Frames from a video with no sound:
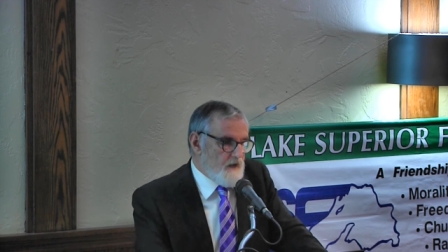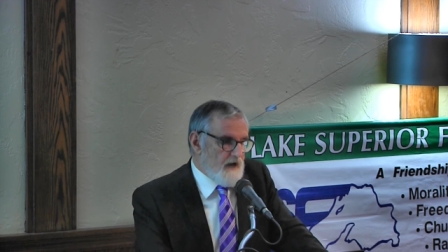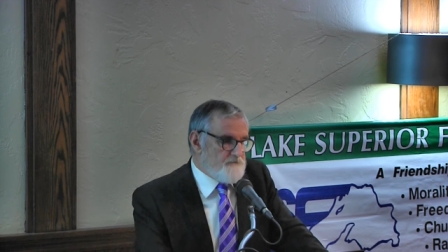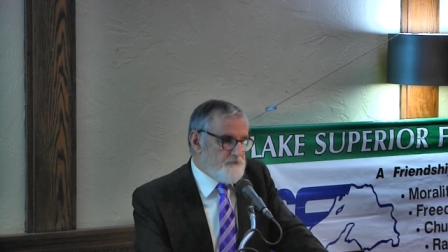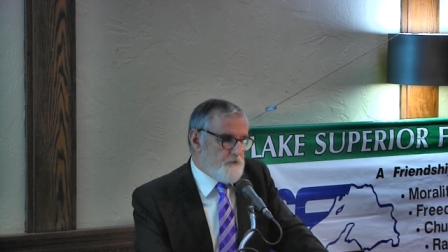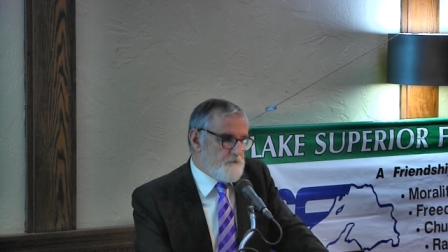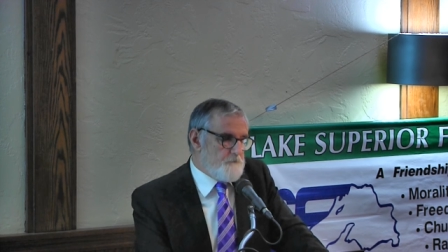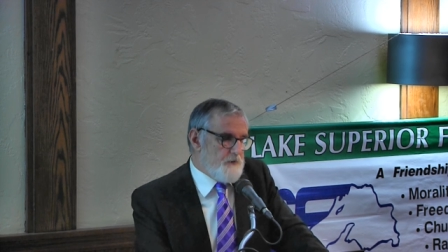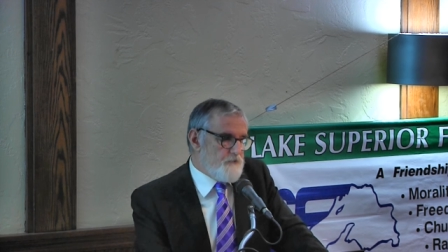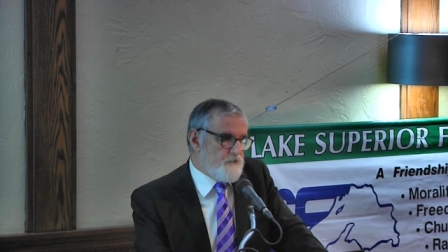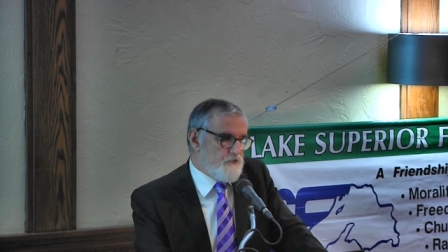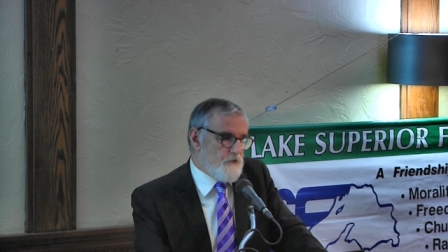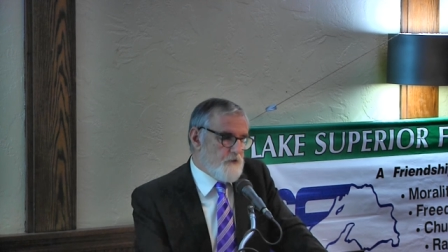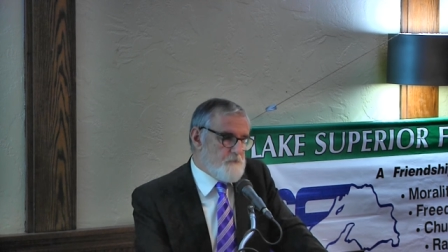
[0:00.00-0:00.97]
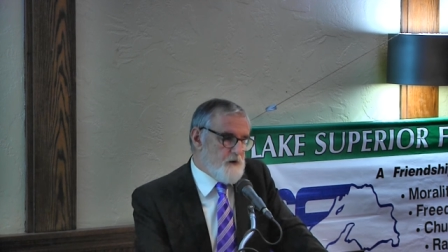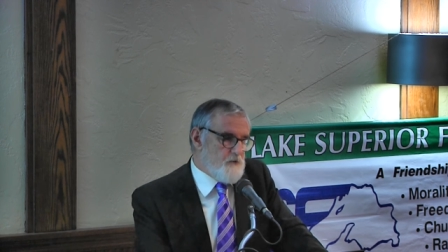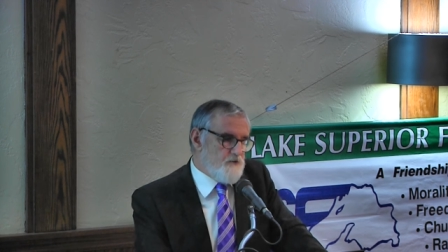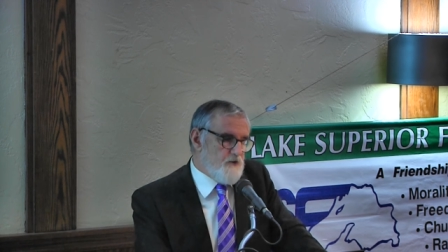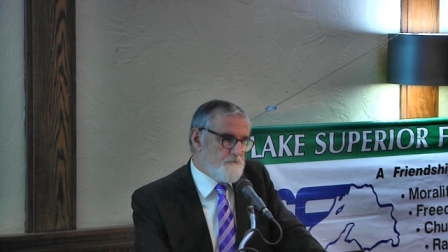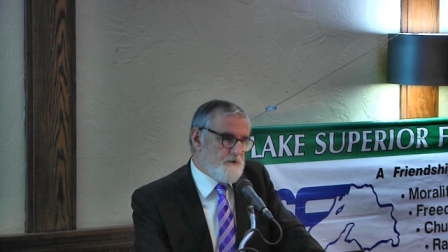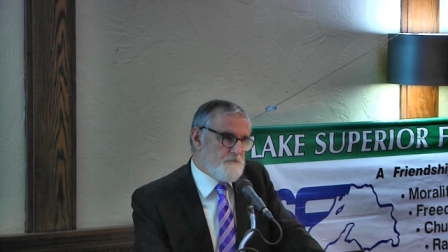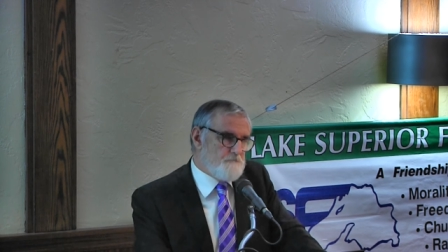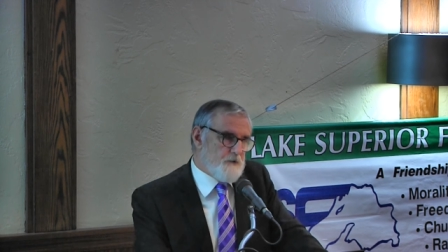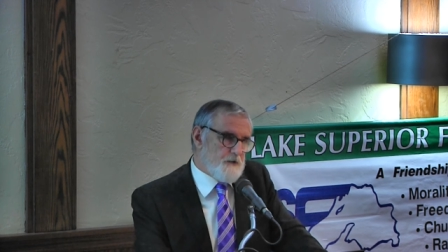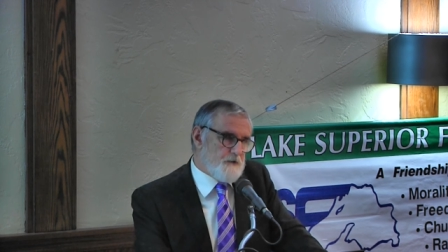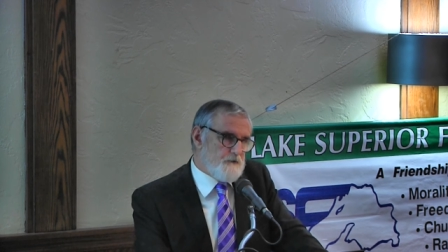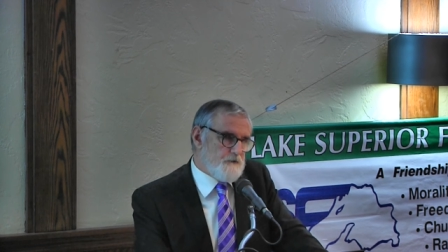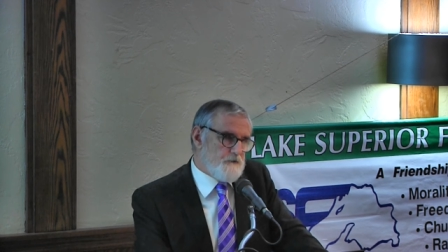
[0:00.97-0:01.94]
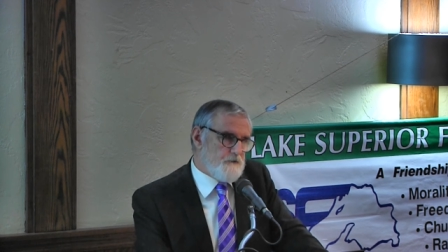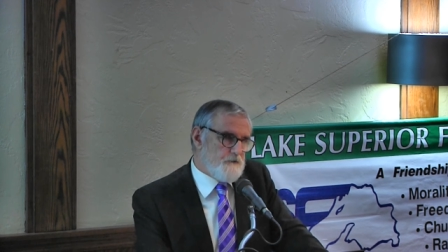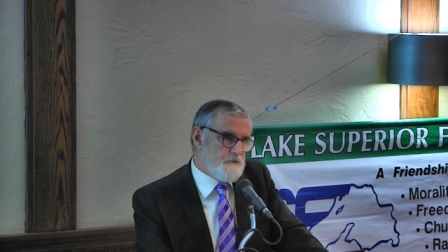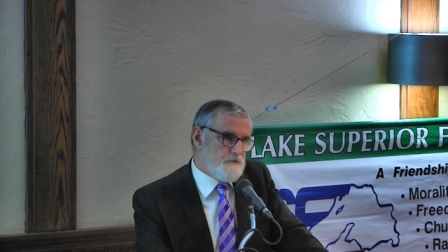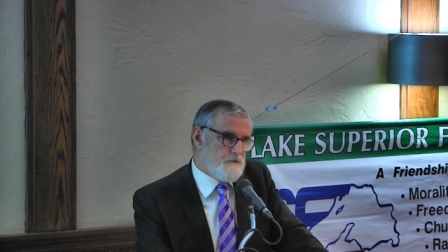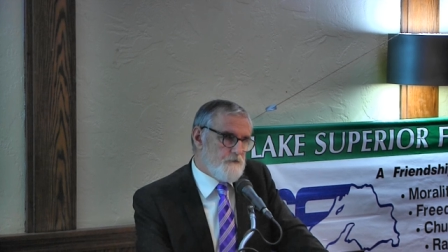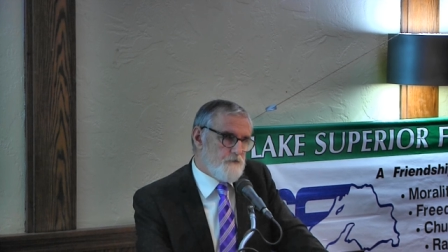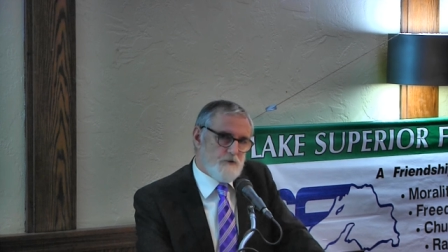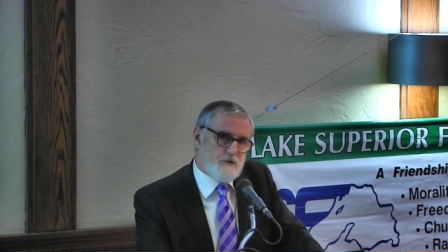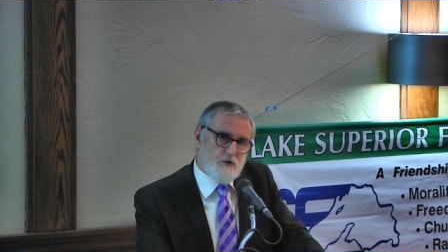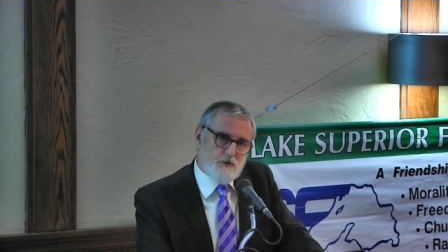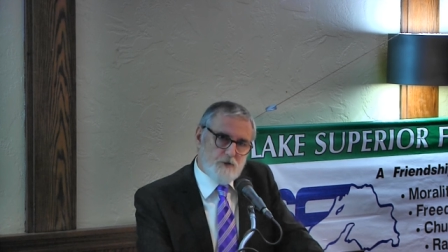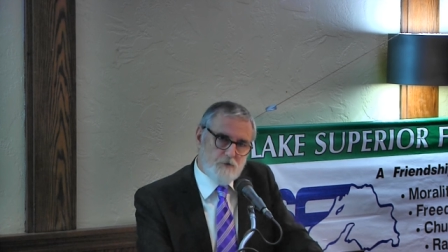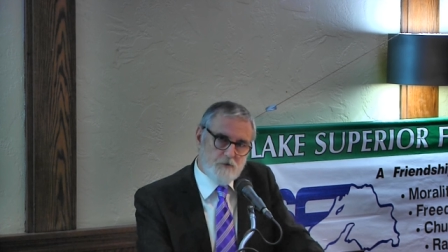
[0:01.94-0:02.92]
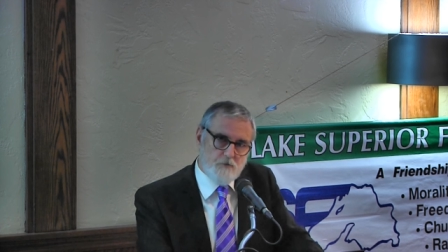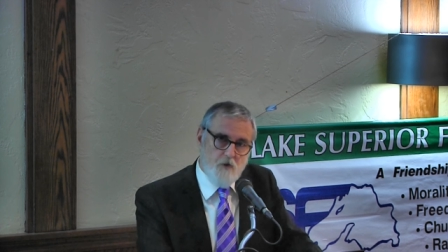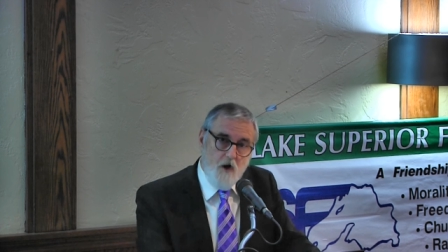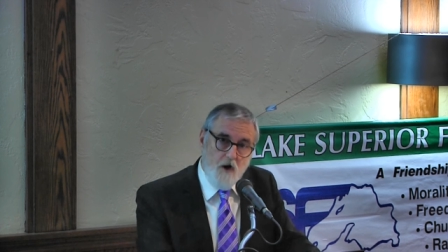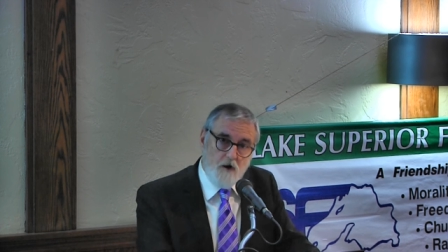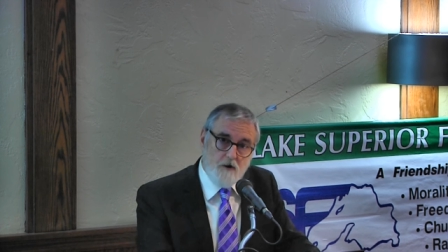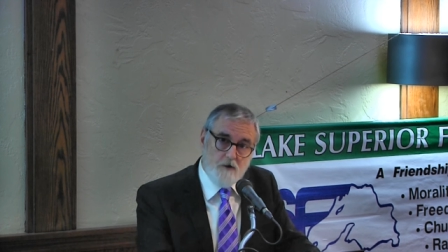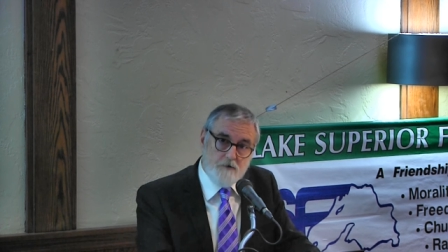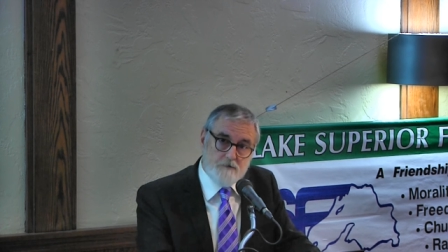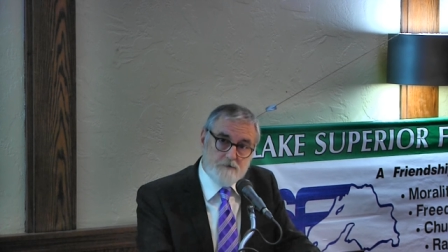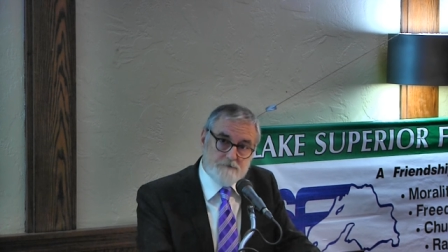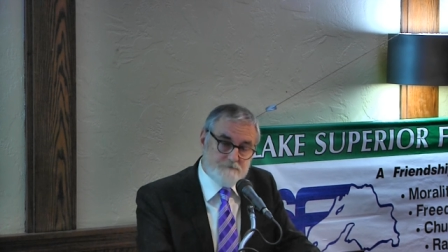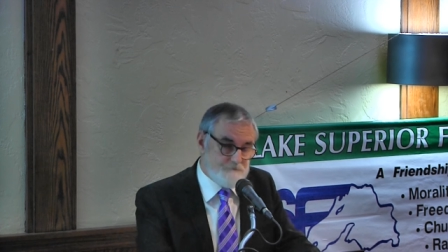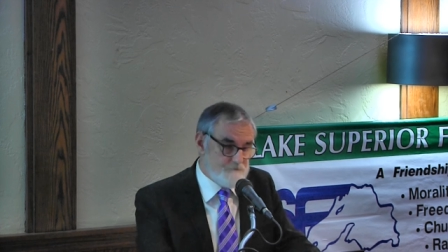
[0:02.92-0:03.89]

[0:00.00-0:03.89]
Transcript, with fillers: Have you ever been sure about something but turned out you were wrong?